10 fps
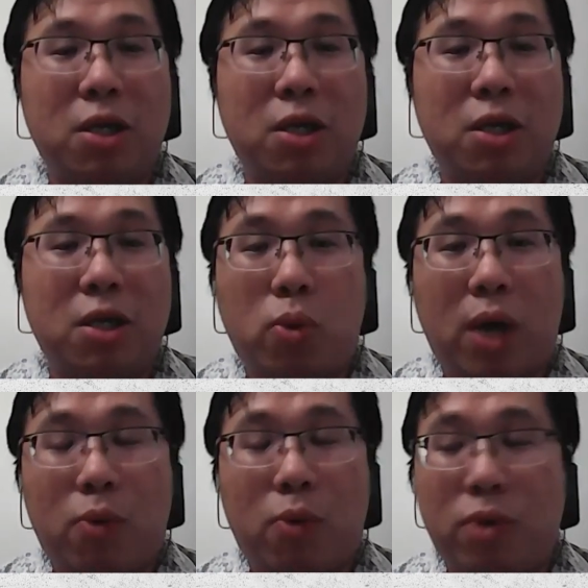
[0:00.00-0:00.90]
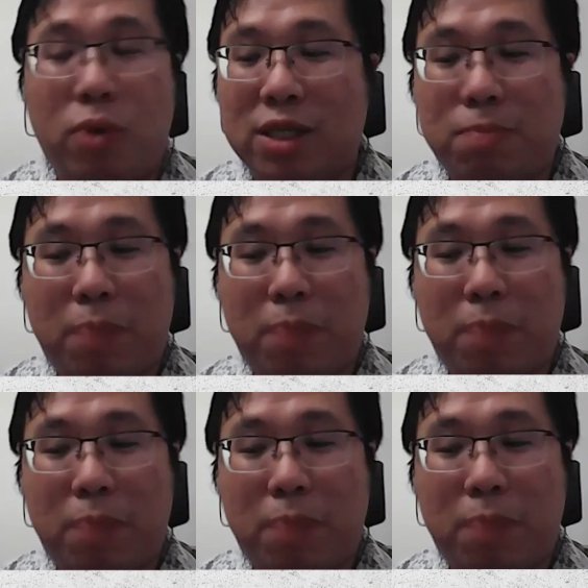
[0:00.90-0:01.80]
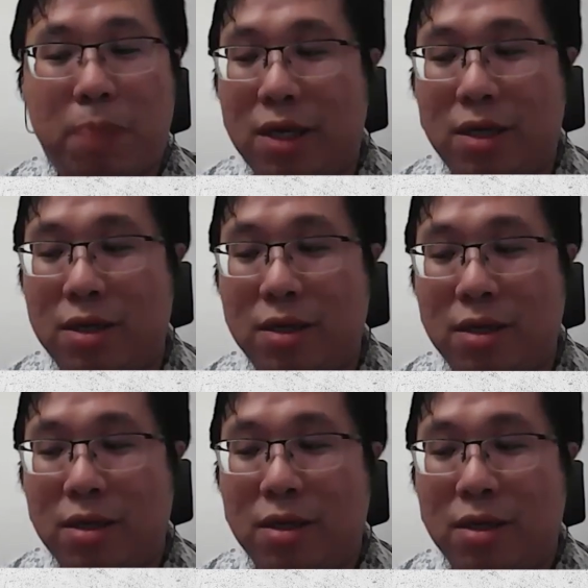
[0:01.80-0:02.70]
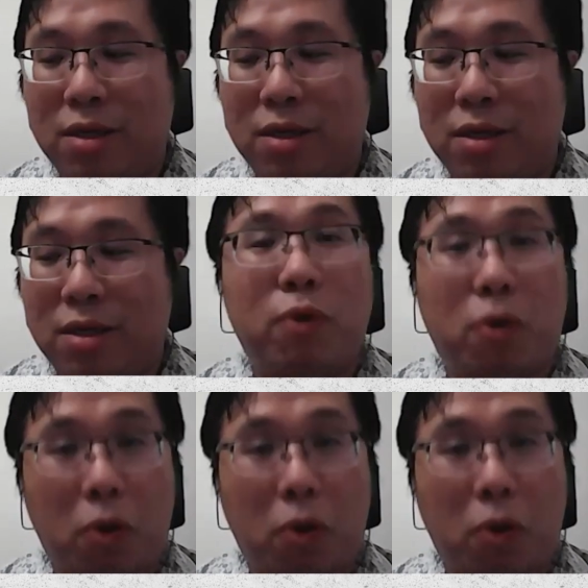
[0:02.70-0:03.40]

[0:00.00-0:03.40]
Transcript: So I would expect this problem will